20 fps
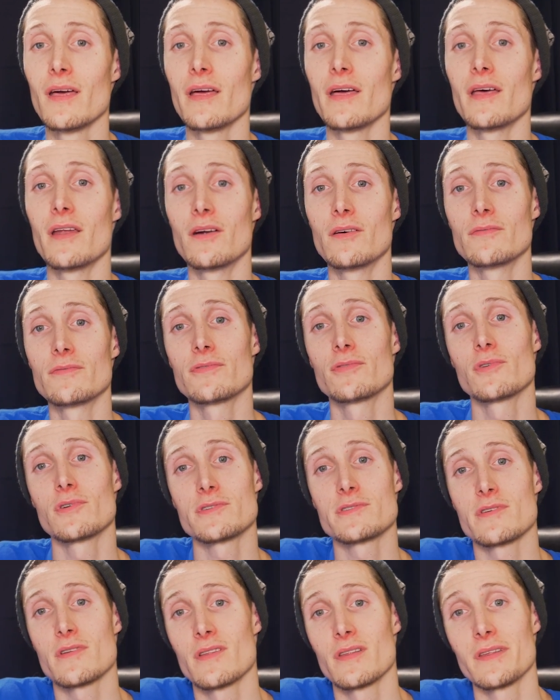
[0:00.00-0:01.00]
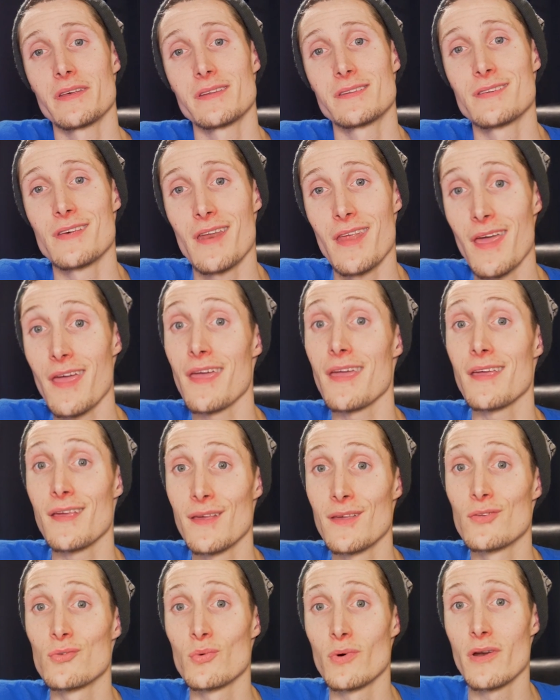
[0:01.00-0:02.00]
And unfortunately, today
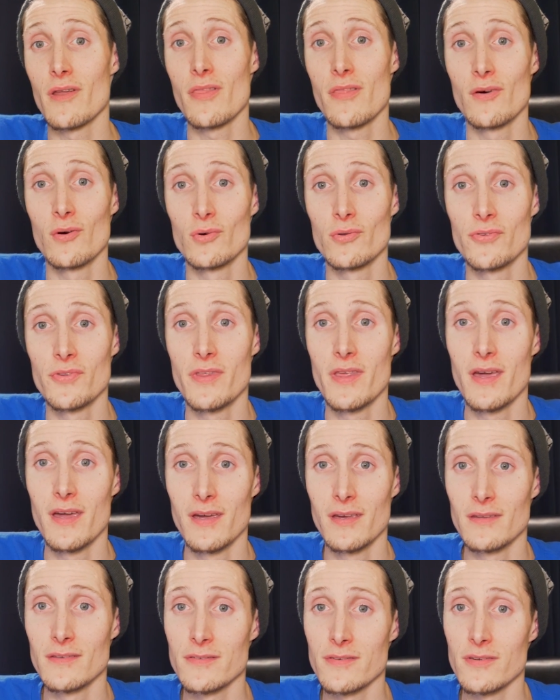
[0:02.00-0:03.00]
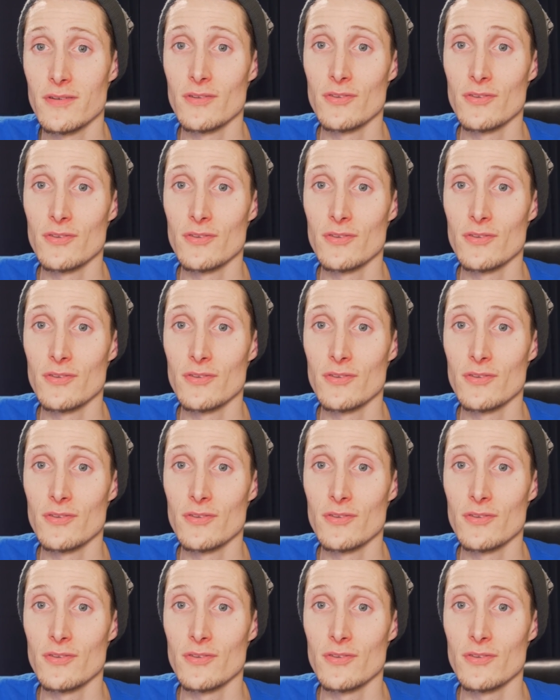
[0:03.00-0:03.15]
is one of those days.